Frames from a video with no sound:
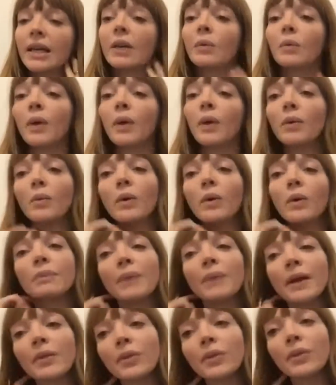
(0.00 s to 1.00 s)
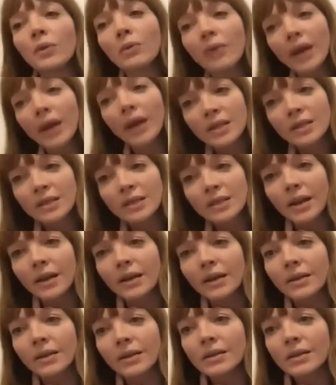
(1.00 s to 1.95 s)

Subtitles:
Well, what about the right side?